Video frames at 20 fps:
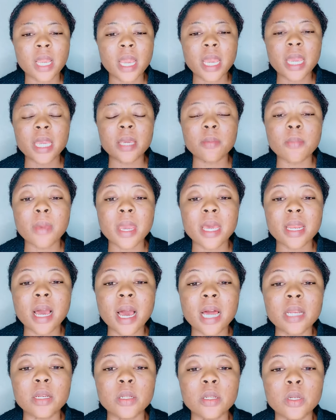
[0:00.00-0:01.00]
Amen.
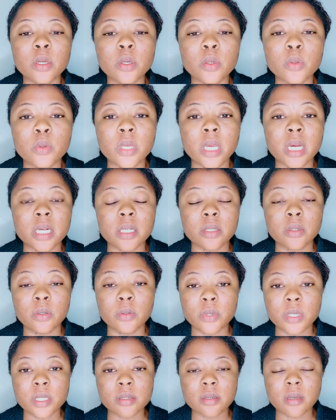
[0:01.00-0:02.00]
Hallelujah.
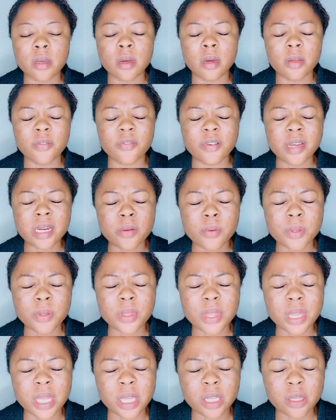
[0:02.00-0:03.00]
Glory to God. Father, we
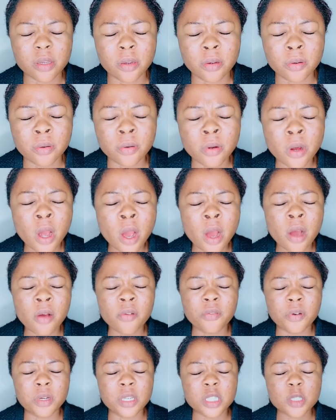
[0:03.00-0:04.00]
thank you
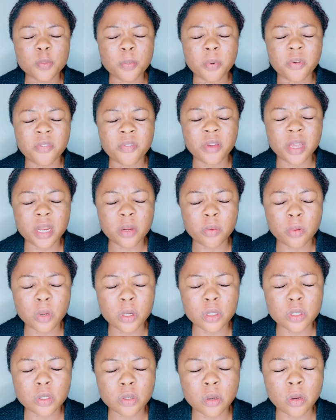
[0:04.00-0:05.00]
for this prophetic word
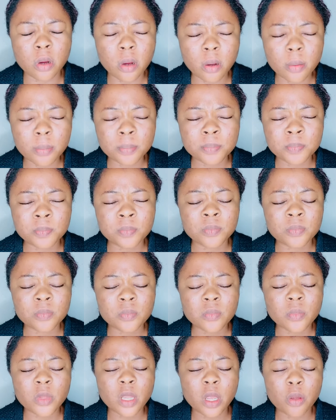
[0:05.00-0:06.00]
to come.
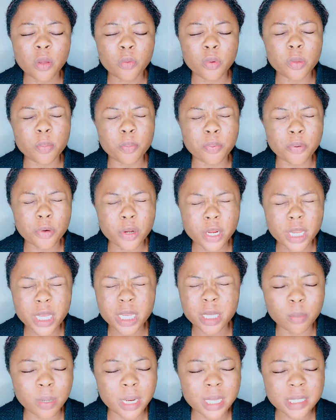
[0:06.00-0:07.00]
We pray
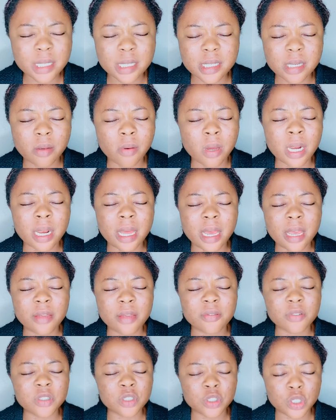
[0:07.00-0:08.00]
it blesses our life
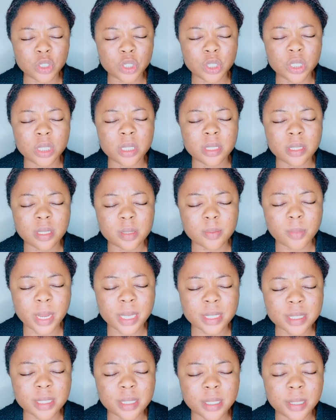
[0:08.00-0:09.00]
in Jesus'
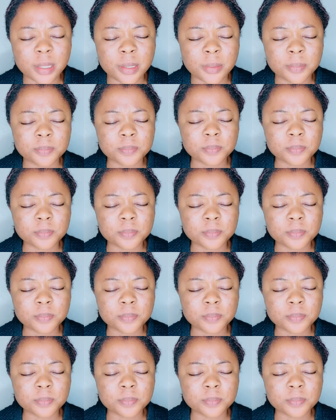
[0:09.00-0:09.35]
mighty name.